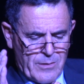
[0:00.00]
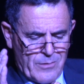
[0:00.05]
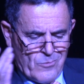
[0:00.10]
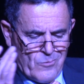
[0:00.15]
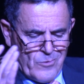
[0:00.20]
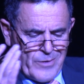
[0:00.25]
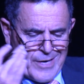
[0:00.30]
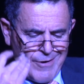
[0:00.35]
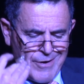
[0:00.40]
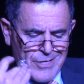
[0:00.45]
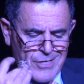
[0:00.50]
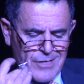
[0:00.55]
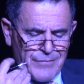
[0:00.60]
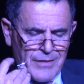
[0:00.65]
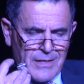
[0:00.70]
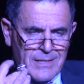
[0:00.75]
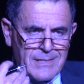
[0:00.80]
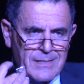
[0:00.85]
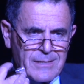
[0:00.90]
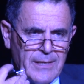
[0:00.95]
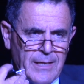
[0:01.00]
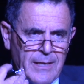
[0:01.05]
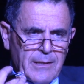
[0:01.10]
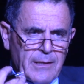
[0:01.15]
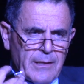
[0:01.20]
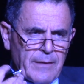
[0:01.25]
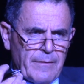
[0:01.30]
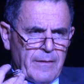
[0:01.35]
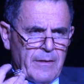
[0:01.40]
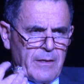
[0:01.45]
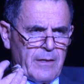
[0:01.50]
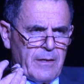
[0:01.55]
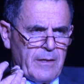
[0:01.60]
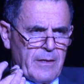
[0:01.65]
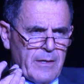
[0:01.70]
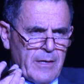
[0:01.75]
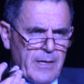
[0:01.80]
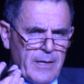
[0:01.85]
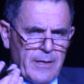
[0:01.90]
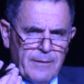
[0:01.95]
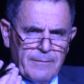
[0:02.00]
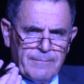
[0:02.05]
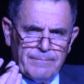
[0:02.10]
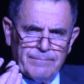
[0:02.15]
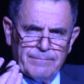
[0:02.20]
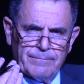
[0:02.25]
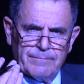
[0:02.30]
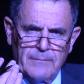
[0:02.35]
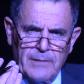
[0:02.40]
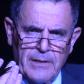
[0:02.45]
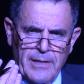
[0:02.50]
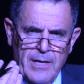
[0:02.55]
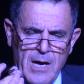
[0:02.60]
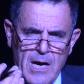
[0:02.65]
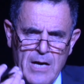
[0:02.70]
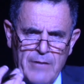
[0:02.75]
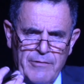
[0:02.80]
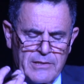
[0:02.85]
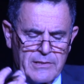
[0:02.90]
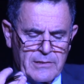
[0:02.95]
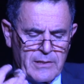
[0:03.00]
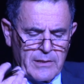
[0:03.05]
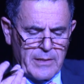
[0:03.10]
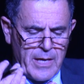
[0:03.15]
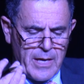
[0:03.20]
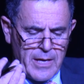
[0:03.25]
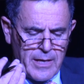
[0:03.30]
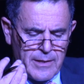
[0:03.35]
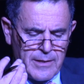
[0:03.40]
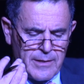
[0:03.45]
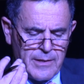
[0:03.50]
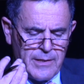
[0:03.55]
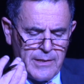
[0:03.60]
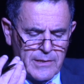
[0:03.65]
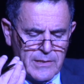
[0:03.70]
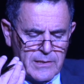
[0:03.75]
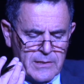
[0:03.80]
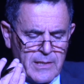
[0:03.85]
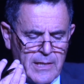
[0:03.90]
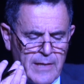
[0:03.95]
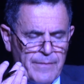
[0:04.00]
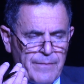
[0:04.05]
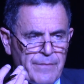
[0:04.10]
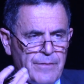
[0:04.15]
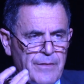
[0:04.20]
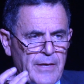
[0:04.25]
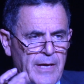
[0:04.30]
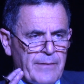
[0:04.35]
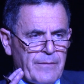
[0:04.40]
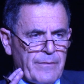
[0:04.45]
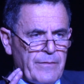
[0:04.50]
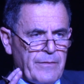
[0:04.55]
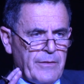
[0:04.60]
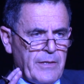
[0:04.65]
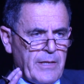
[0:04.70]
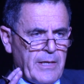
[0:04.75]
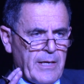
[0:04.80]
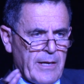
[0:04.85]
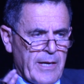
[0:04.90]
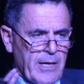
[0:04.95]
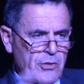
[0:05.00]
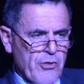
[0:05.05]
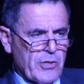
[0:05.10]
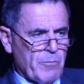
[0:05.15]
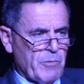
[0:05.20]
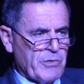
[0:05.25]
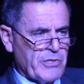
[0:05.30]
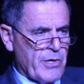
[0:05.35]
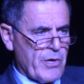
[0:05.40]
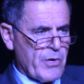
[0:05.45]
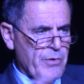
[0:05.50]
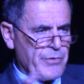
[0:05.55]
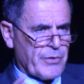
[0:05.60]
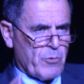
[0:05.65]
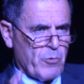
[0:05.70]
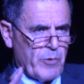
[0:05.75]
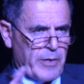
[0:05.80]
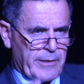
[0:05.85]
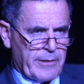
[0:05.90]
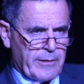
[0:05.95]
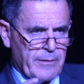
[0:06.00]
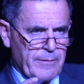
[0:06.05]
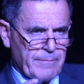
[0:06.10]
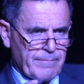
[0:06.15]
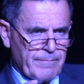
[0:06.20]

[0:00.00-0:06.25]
What Ari Shavit said in Haaretz today, he said that the election was an earthquake.